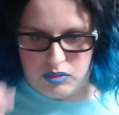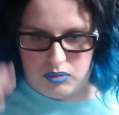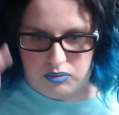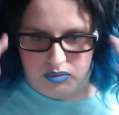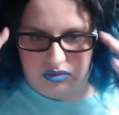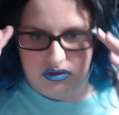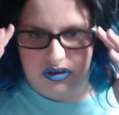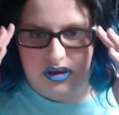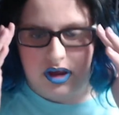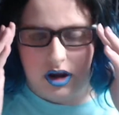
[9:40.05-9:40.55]

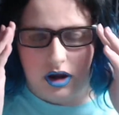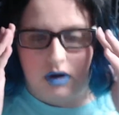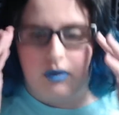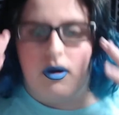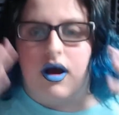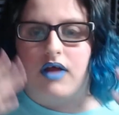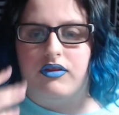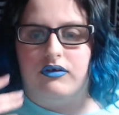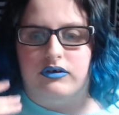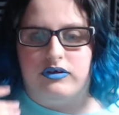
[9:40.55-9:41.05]
you know,
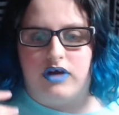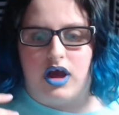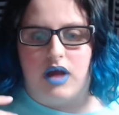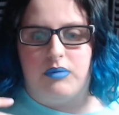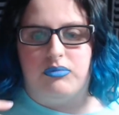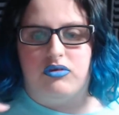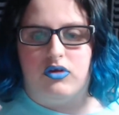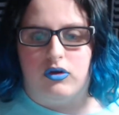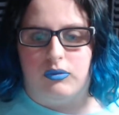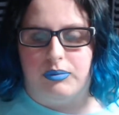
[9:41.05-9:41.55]
other
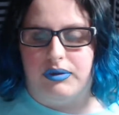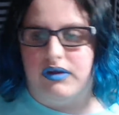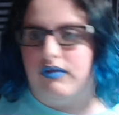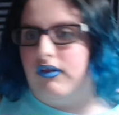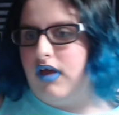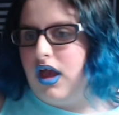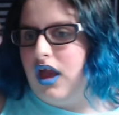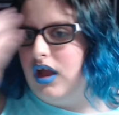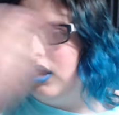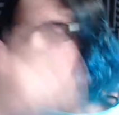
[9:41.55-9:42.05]
times it'll be,
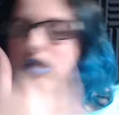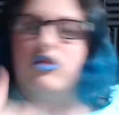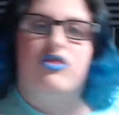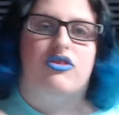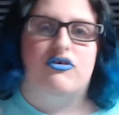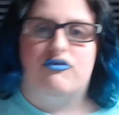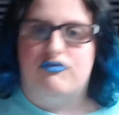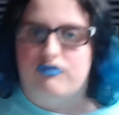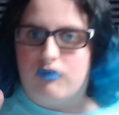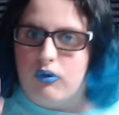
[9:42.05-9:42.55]
like, the
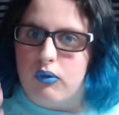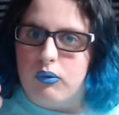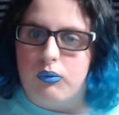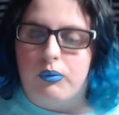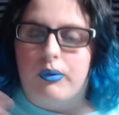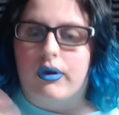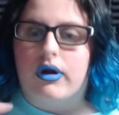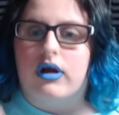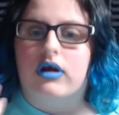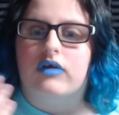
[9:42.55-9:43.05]
full
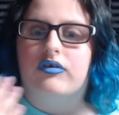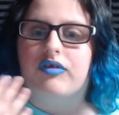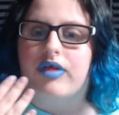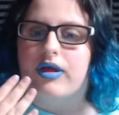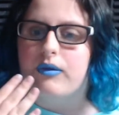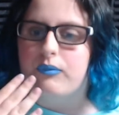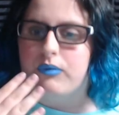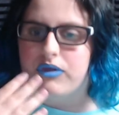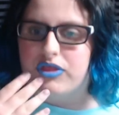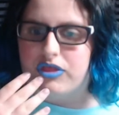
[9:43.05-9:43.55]
works,
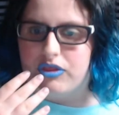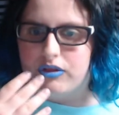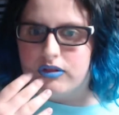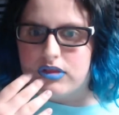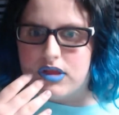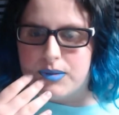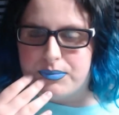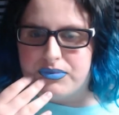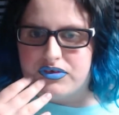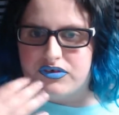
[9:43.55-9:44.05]
like, with the
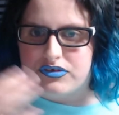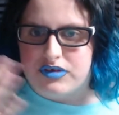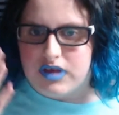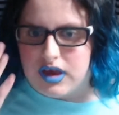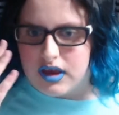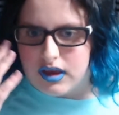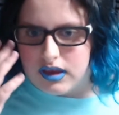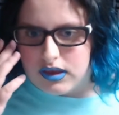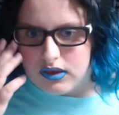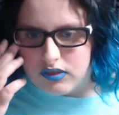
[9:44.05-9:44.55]

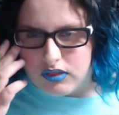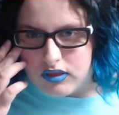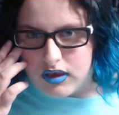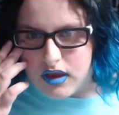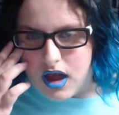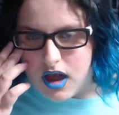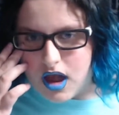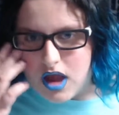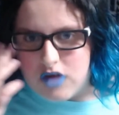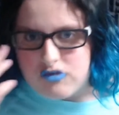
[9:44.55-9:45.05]
lipstick, and the
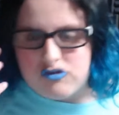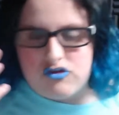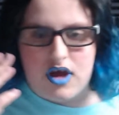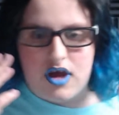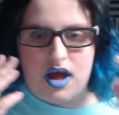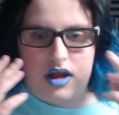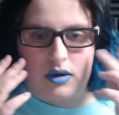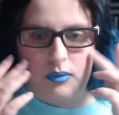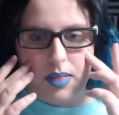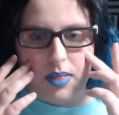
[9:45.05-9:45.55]

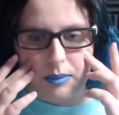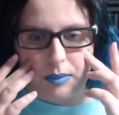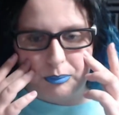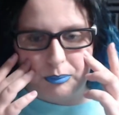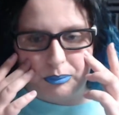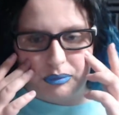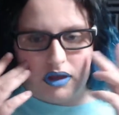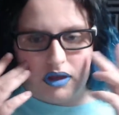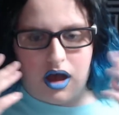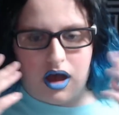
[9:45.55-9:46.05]
eyeshadow, and the
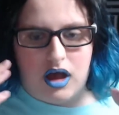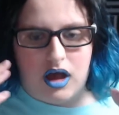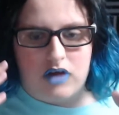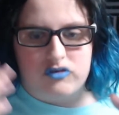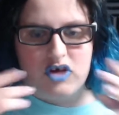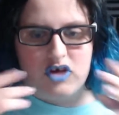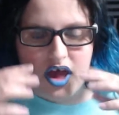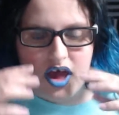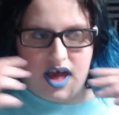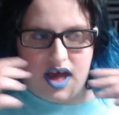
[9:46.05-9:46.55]
blush,
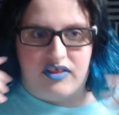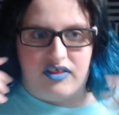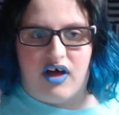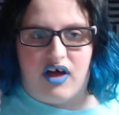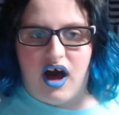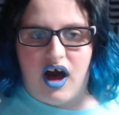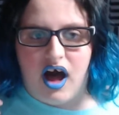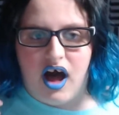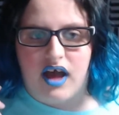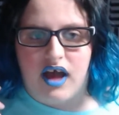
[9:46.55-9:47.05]
and the
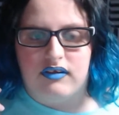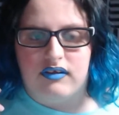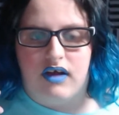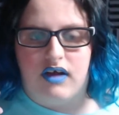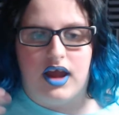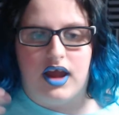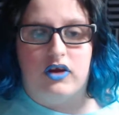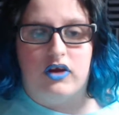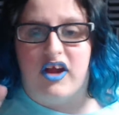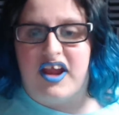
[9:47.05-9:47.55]

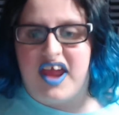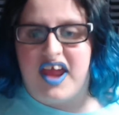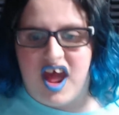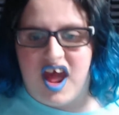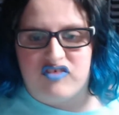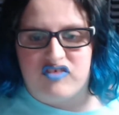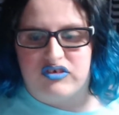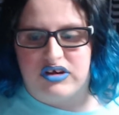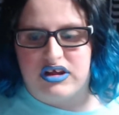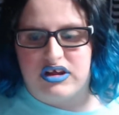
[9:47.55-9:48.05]
eyeliner, and
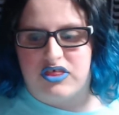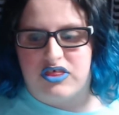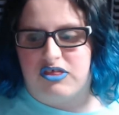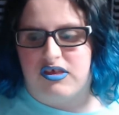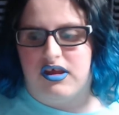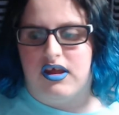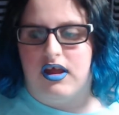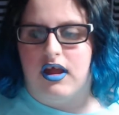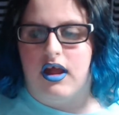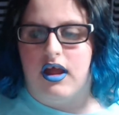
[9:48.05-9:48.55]

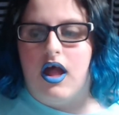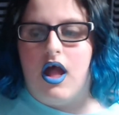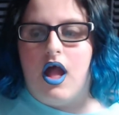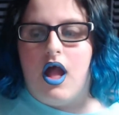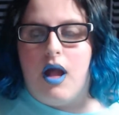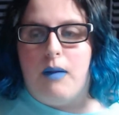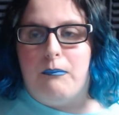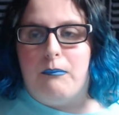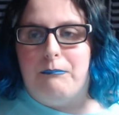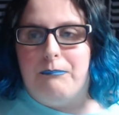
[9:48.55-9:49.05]
everything.
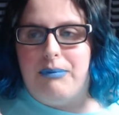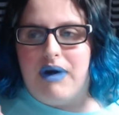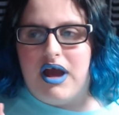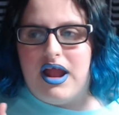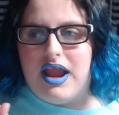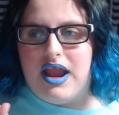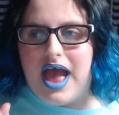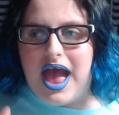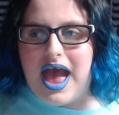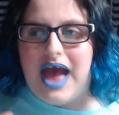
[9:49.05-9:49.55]

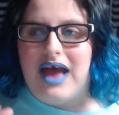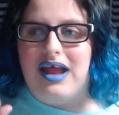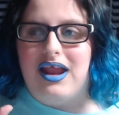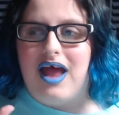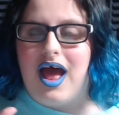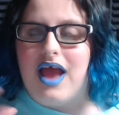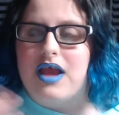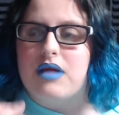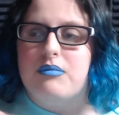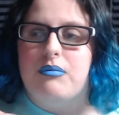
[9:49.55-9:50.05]
But
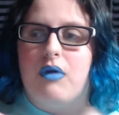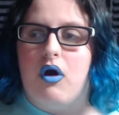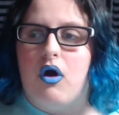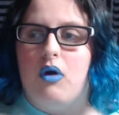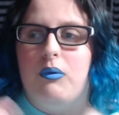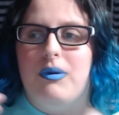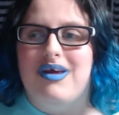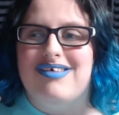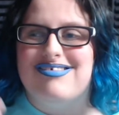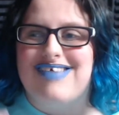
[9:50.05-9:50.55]
I am
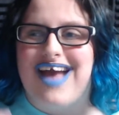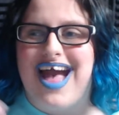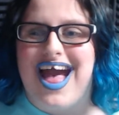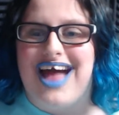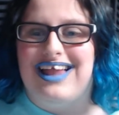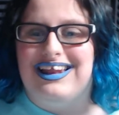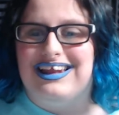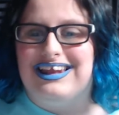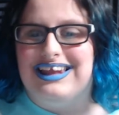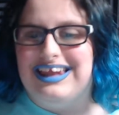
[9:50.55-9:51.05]
always
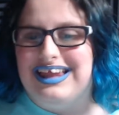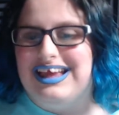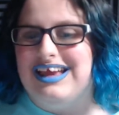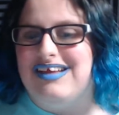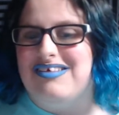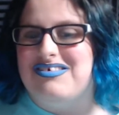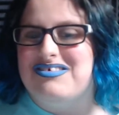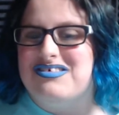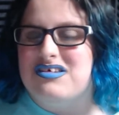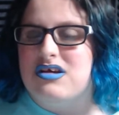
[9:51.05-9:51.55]
at
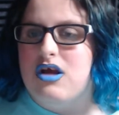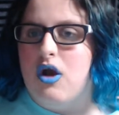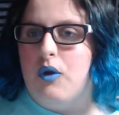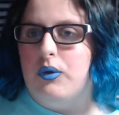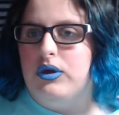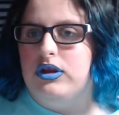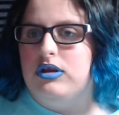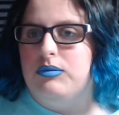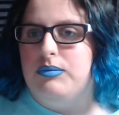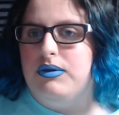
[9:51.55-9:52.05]
least
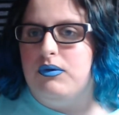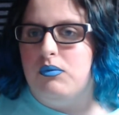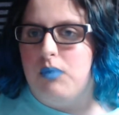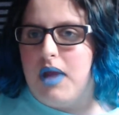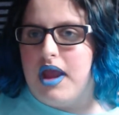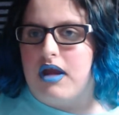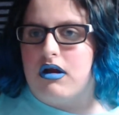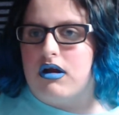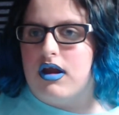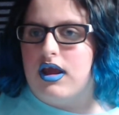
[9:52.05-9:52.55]
going to be
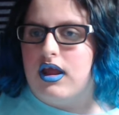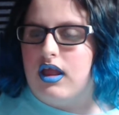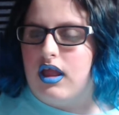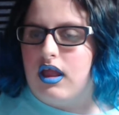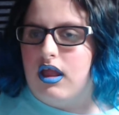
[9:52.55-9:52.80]
wearing